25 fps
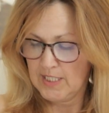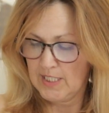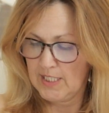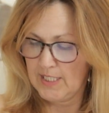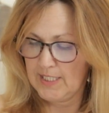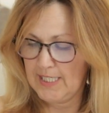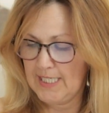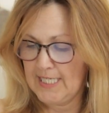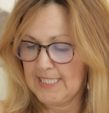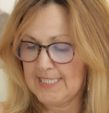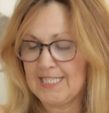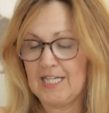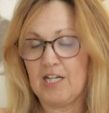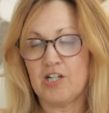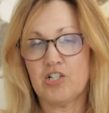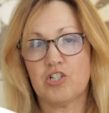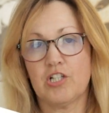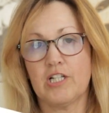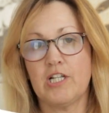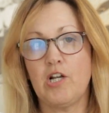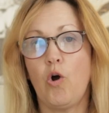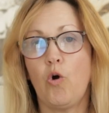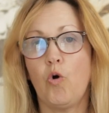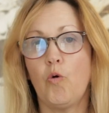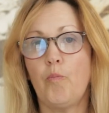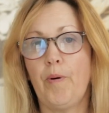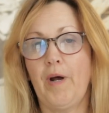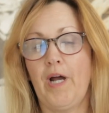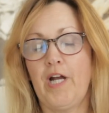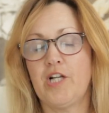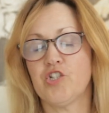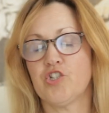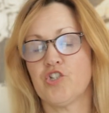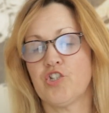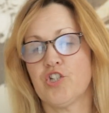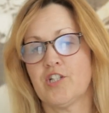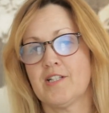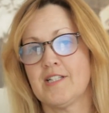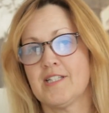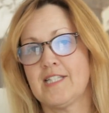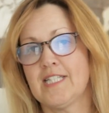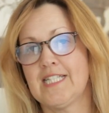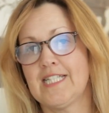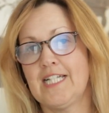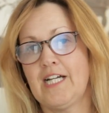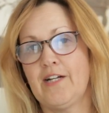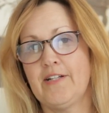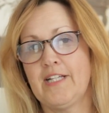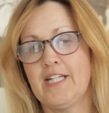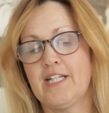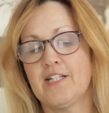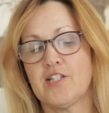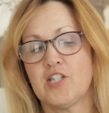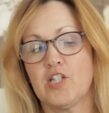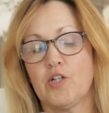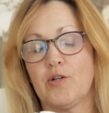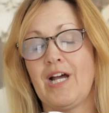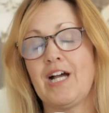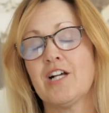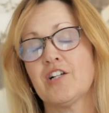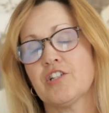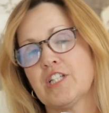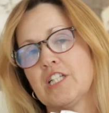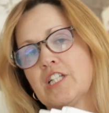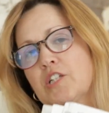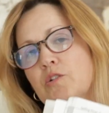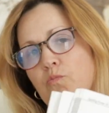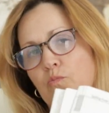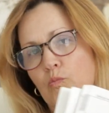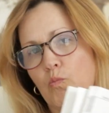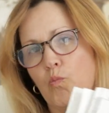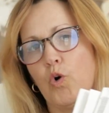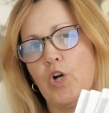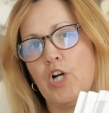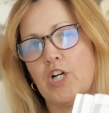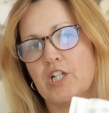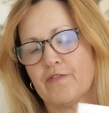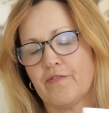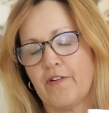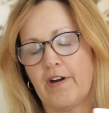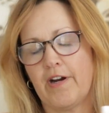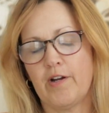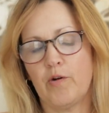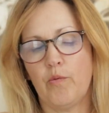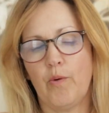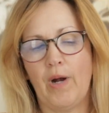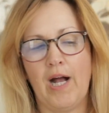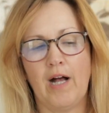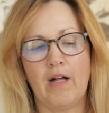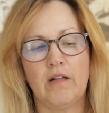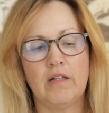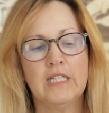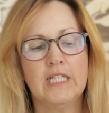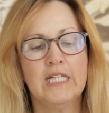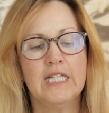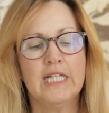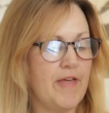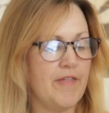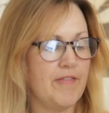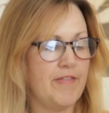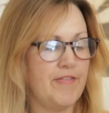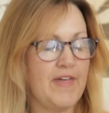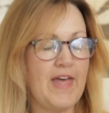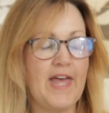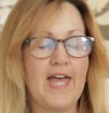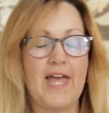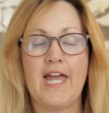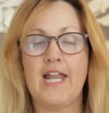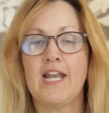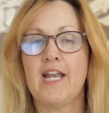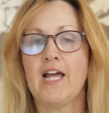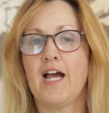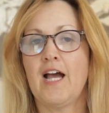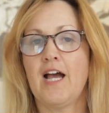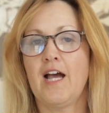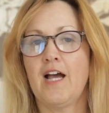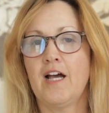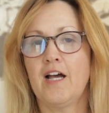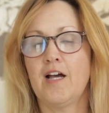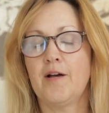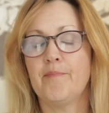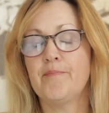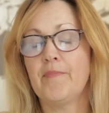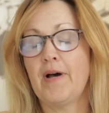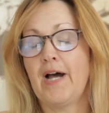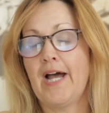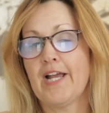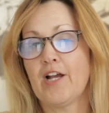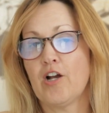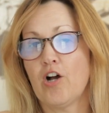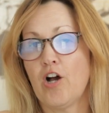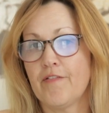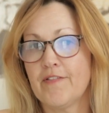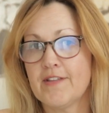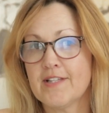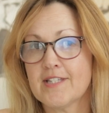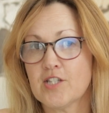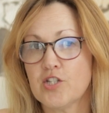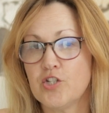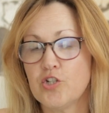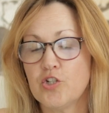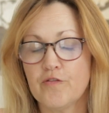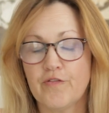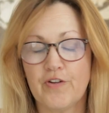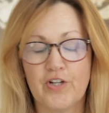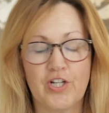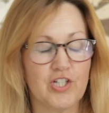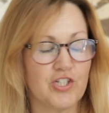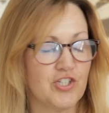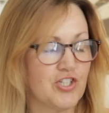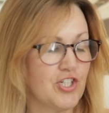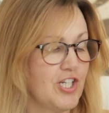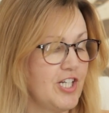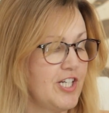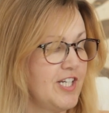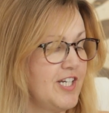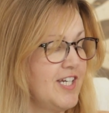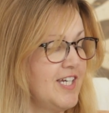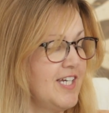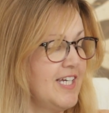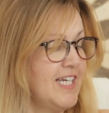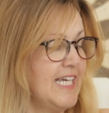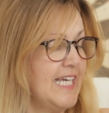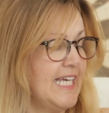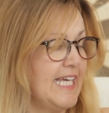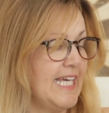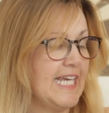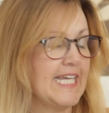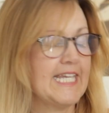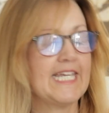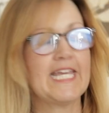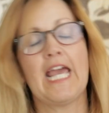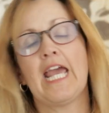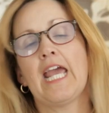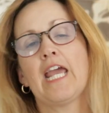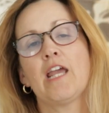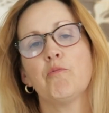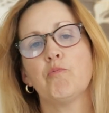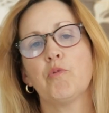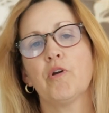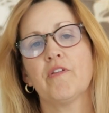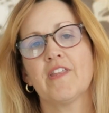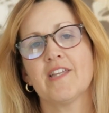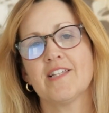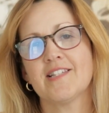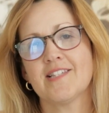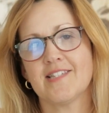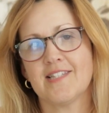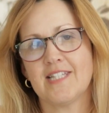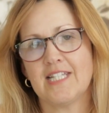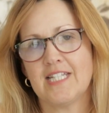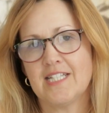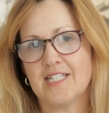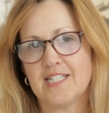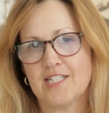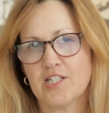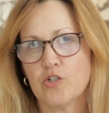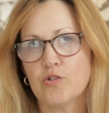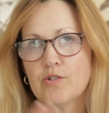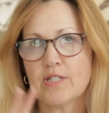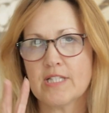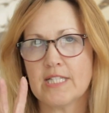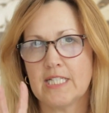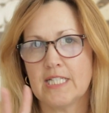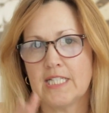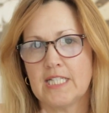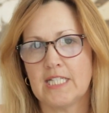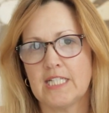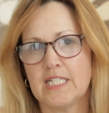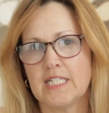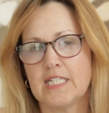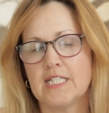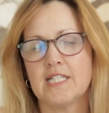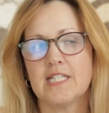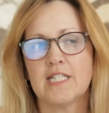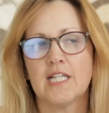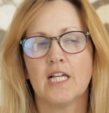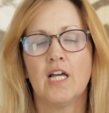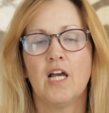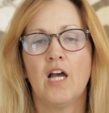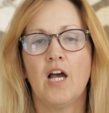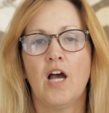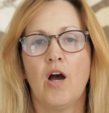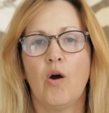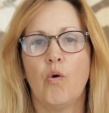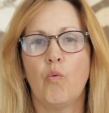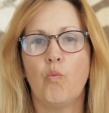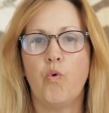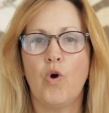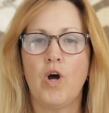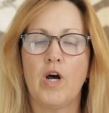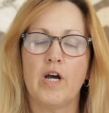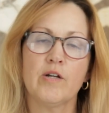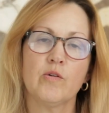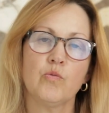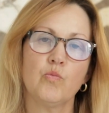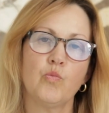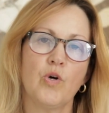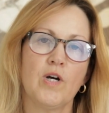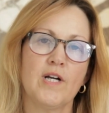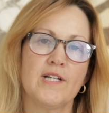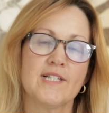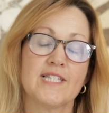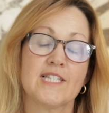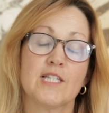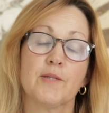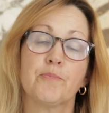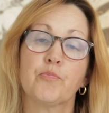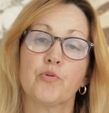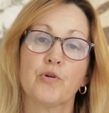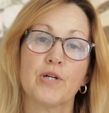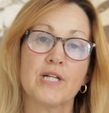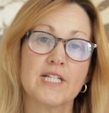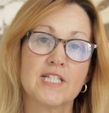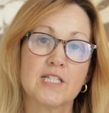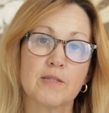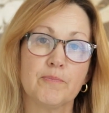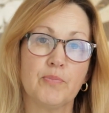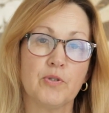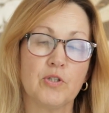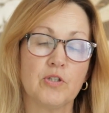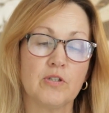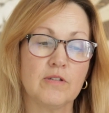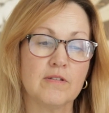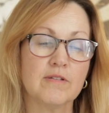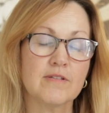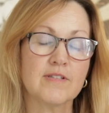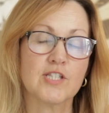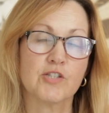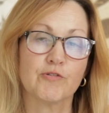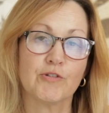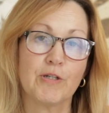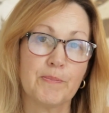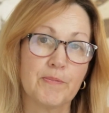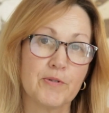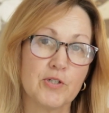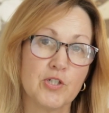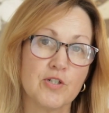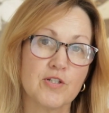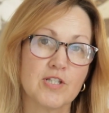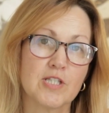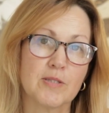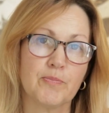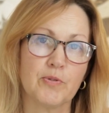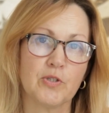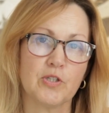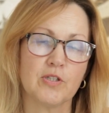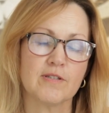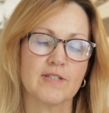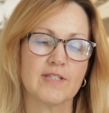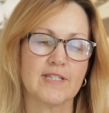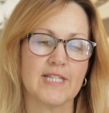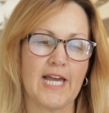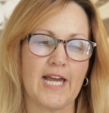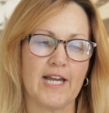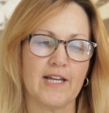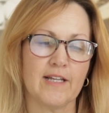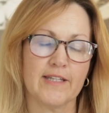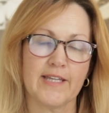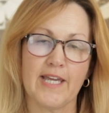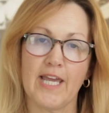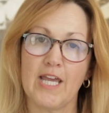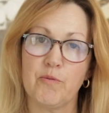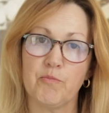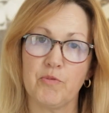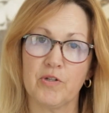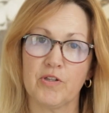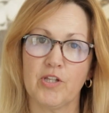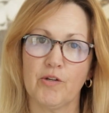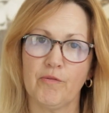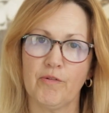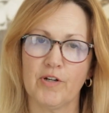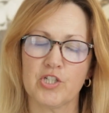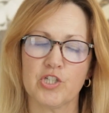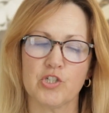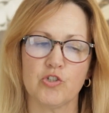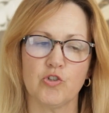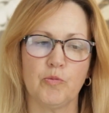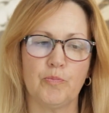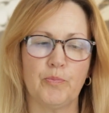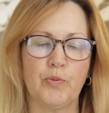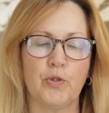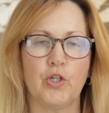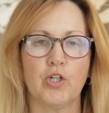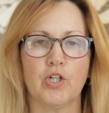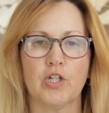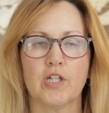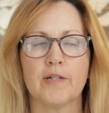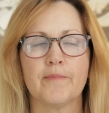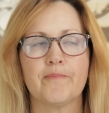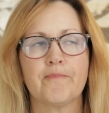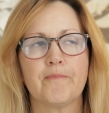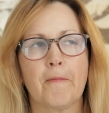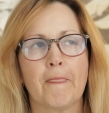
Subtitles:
and it is actually hole punched. You can see down here. So it actually worked very well. Then I got this new version. It came with 2 CDs. One was the printables, the reproducibles that came with the original book